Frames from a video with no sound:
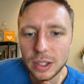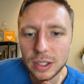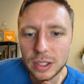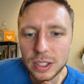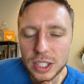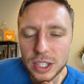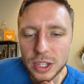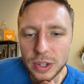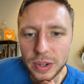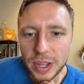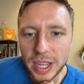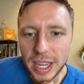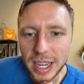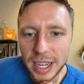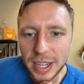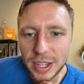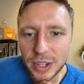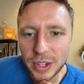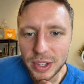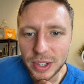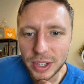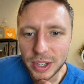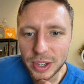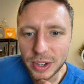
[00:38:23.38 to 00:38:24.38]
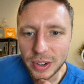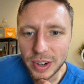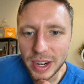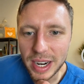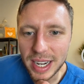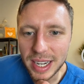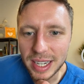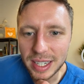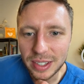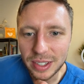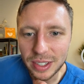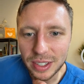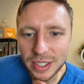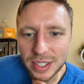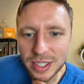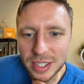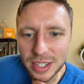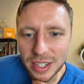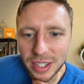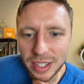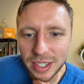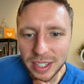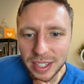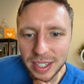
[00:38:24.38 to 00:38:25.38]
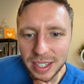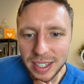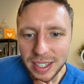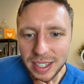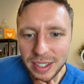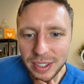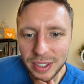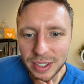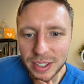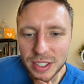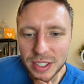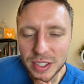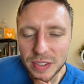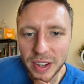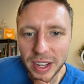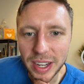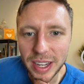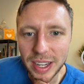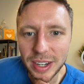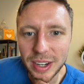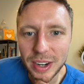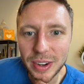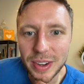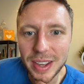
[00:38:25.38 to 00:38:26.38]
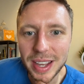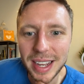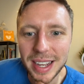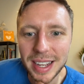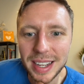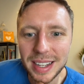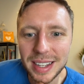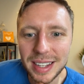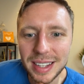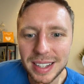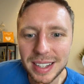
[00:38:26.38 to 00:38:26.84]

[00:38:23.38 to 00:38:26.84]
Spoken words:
Looks okay, you look great, looks good, looks fine. Okay.